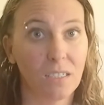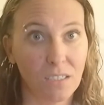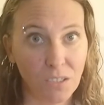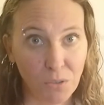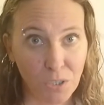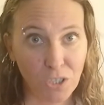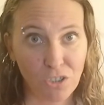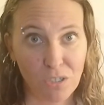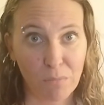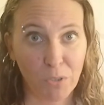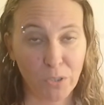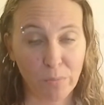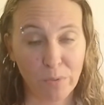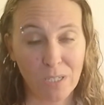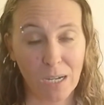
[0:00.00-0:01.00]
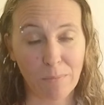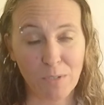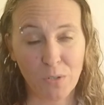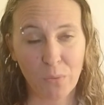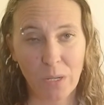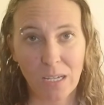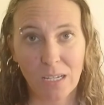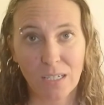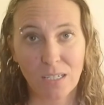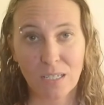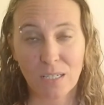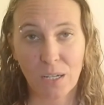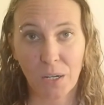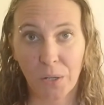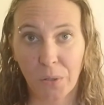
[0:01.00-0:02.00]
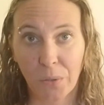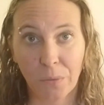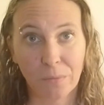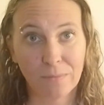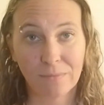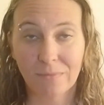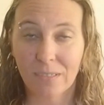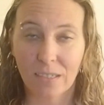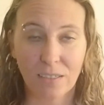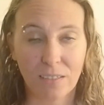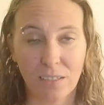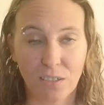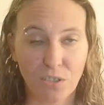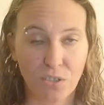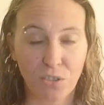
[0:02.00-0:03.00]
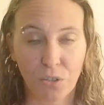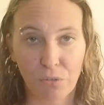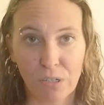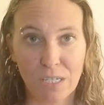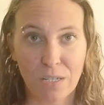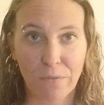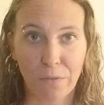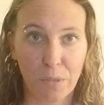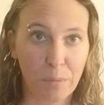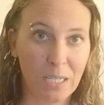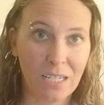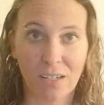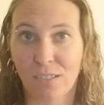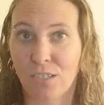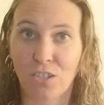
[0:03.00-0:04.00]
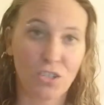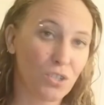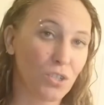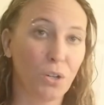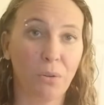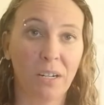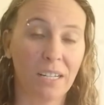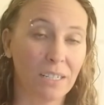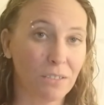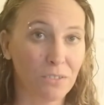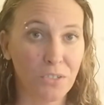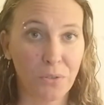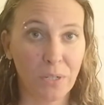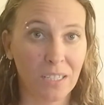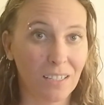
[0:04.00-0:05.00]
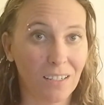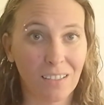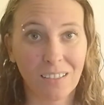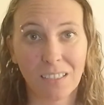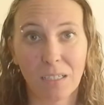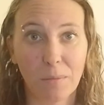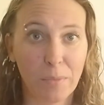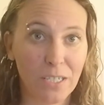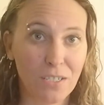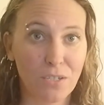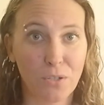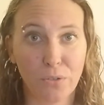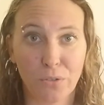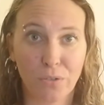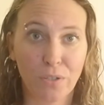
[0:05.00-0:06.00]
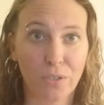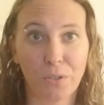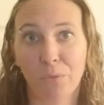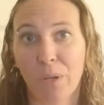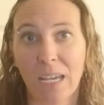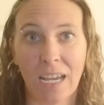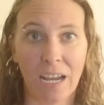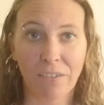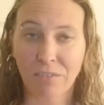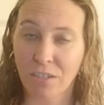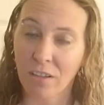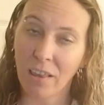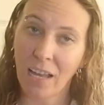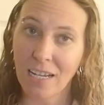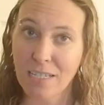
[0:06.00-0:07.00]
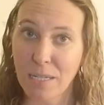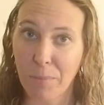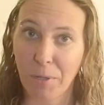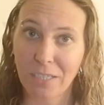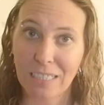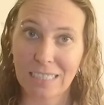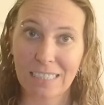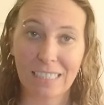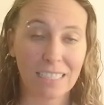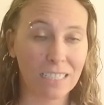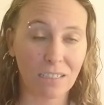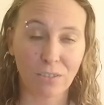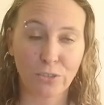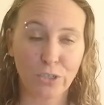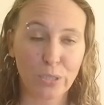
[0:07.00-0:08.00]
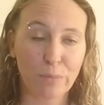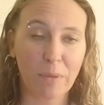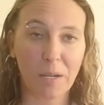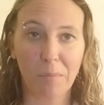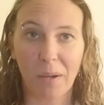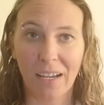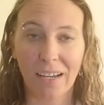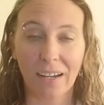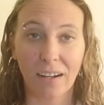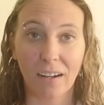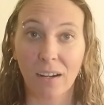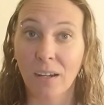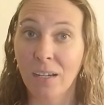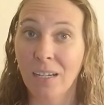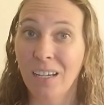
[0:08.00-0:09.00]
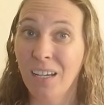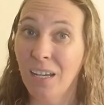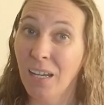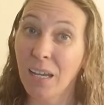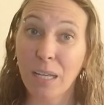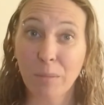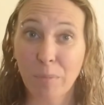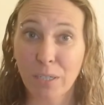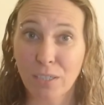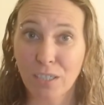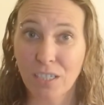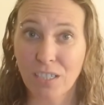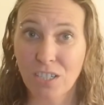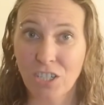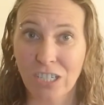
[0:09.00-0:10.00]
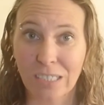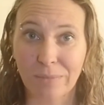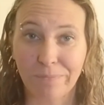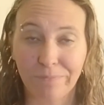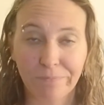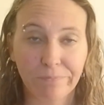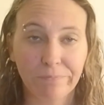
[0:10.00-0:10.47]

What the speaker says: you can use it multiple times a week, so there's no reason for me not to just go ahead and do it a little bit sooner than a week after the last time I did it. It'll just make my hair in better condition.